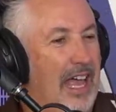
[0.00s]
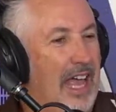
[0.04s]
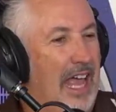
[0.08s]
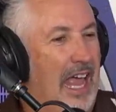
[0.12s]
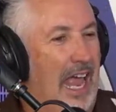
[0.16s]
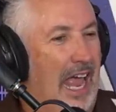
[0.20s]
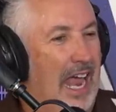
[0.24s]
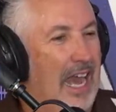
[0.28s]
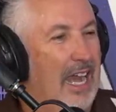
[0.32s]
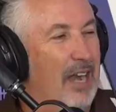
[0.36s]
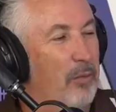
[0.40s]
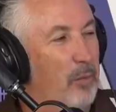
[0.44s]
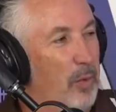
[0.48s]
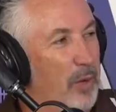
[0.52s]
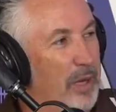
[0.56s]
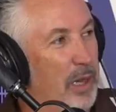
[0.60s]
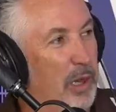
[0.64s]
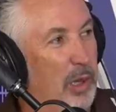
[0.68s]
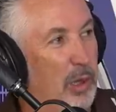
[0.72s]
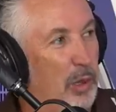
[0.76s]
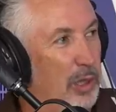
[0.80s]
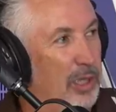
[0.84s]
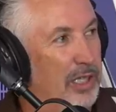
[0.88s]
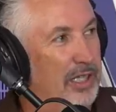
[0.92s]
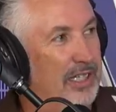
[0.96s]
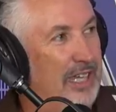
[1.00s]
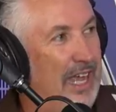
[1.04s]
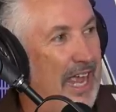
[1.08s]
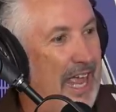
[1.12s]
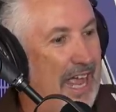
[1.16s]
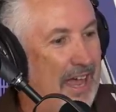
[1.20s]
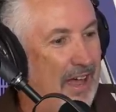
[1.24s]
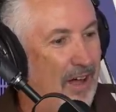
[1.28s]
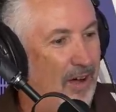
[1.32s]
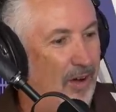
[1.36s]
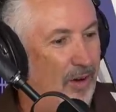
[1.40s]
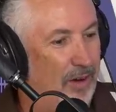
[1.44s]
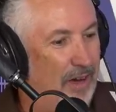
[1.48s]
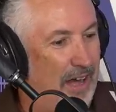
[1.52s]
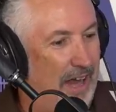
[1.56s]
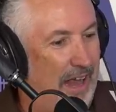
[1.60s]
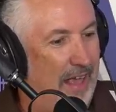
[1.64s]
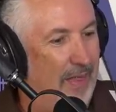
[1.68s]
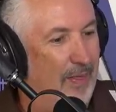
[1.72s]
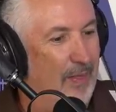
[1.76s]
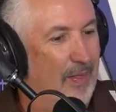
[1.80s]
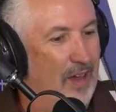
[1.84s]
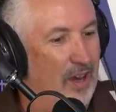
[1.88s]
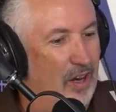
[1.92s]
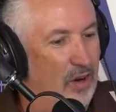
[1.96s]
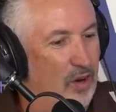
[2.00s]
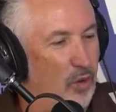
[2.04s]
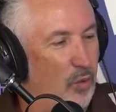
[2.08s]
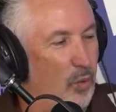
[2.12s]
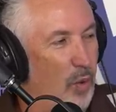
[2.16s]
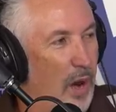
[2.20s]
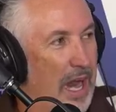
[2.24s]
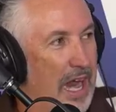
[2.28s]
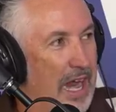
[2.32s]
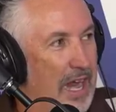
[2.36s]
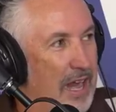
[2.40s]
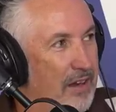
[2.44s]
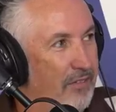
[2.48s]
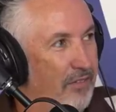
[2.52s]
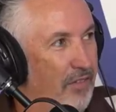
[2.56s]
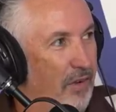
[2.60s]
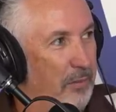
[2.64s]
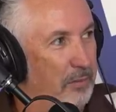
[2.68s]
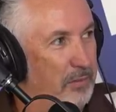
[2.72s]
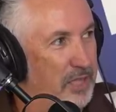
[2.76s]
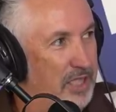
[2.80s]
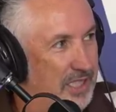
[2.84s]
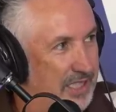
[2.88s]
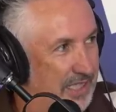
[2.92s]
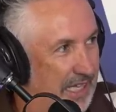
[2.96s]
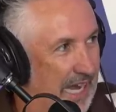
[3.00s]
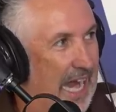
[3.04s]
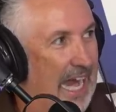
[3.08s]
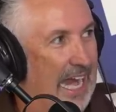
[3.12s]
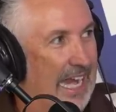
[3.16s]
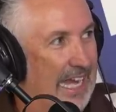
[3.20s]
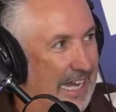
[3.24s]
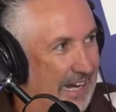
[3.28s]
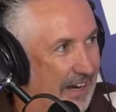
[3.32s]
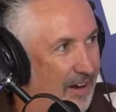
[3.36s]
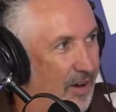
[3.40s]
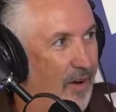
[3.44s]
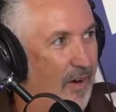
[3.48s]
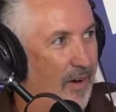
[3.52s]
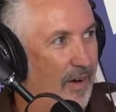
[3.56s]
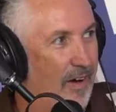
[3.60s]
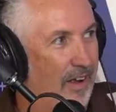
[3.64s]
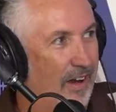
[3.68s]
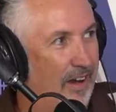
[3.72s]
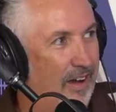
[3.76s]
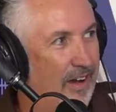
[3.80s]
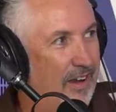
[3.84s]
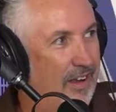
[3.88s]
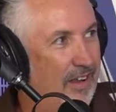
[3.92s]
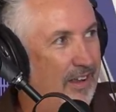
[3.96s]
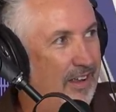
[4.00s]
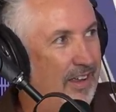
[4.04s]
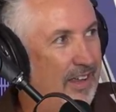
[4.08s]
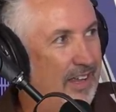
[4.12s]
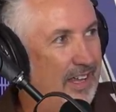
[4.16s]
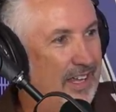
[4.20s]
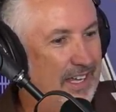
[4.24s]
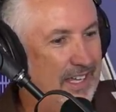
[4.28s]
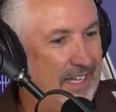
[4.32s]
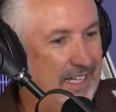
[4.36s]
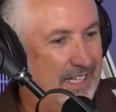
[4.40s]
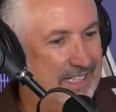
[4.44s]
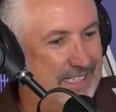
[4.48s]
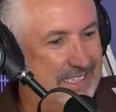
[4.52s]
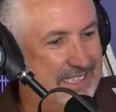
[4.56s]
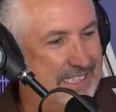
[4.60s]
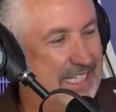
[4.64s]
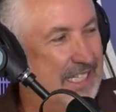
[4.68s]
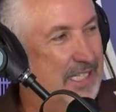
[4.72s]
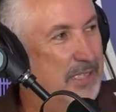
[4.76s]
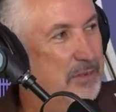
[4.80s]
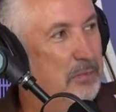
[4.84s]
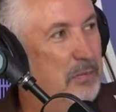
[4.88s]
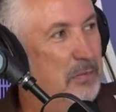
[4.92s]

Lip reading: And we look down, and the grave I'm standing on, it says